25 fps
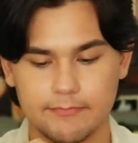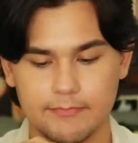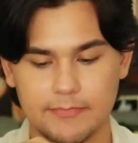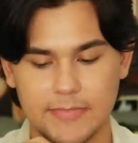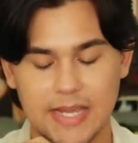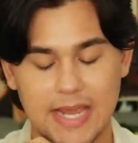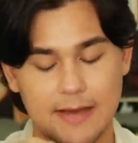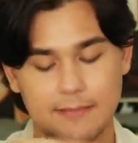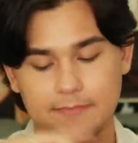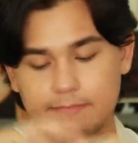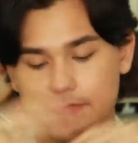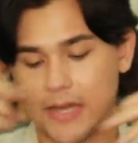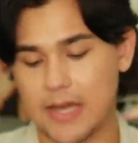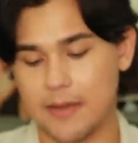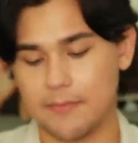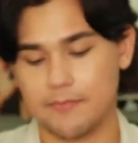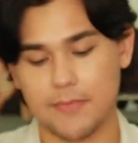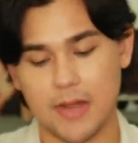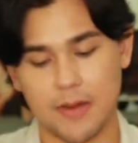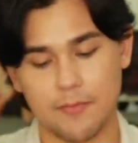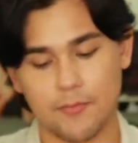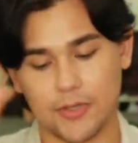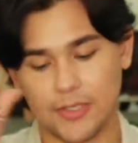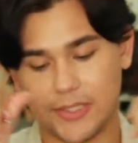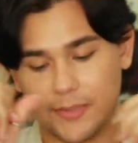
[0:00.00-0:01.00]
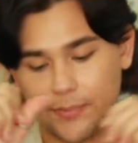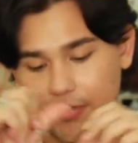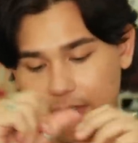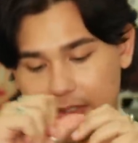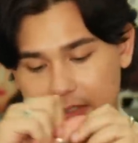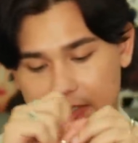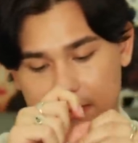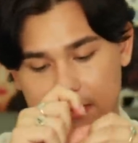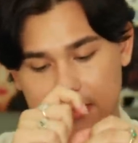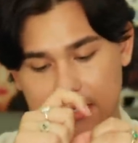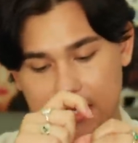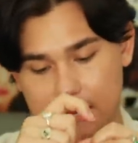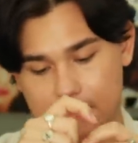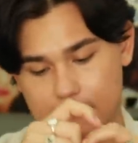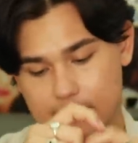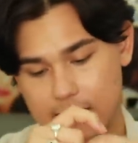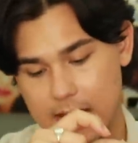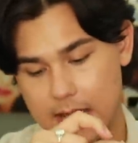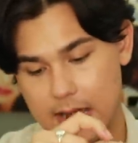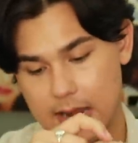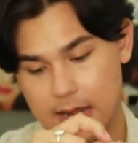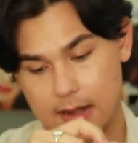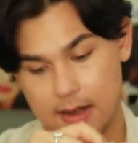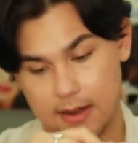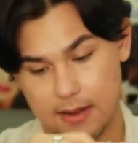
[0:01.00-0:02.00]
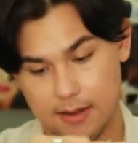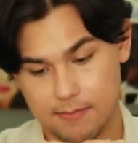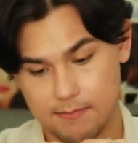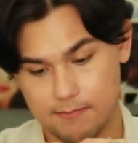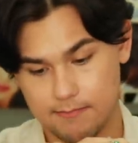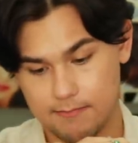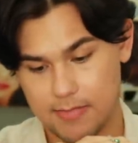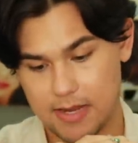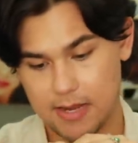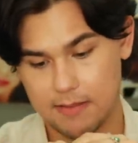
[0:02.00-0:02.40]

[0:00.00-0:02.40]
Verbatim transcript: yeah, I'm, I'm really pleased with them and um,